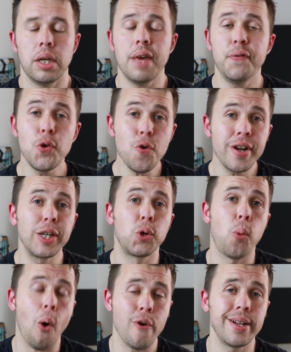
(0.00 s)
If you're in
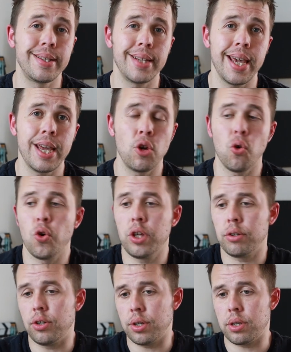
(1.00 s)
quarantine or
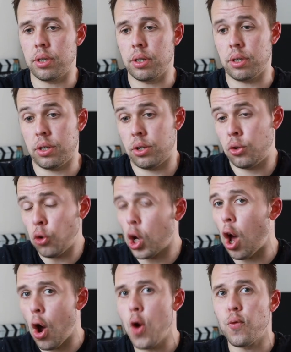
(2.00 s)
you're just
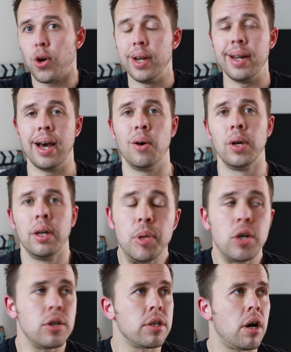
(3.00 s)
stuck at home right now
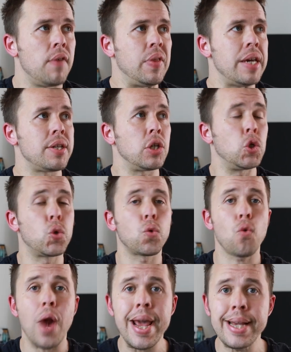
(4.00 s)
because of this
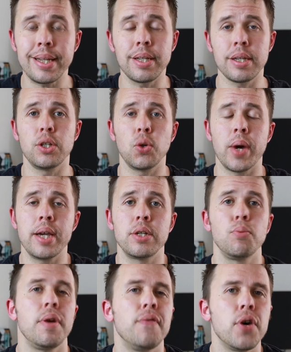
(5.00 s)
crazy
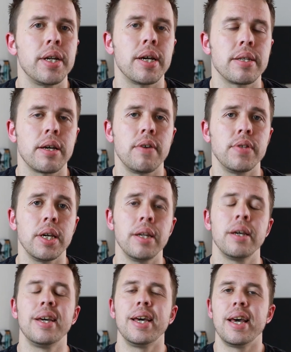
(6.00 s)
situation we find ourselves
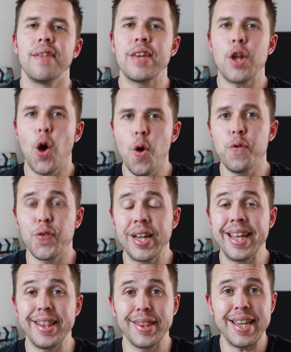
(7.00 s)
in, then
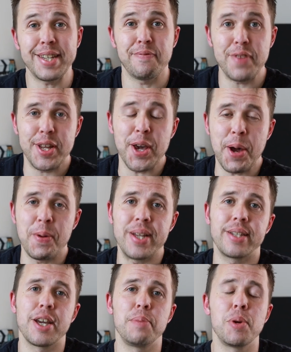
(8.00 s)
hopefully this video
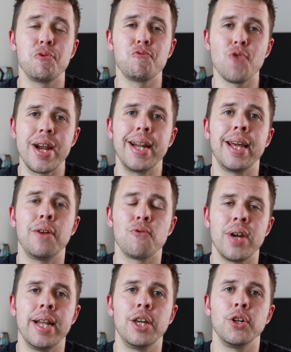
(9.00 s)
is going to be really,
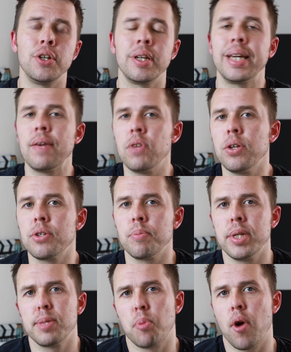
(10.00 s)
really good, giving you
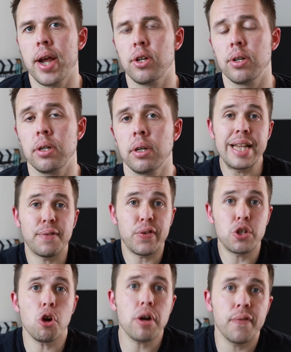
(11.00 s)
some inspiration. It's a
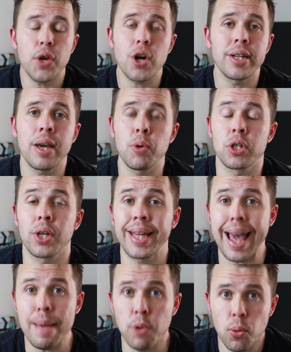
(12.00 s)
photography idea which I
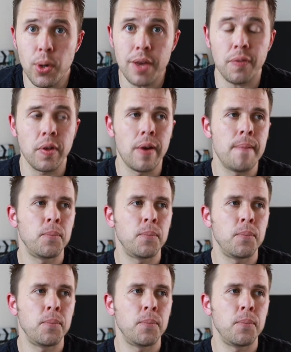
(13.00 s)
came up with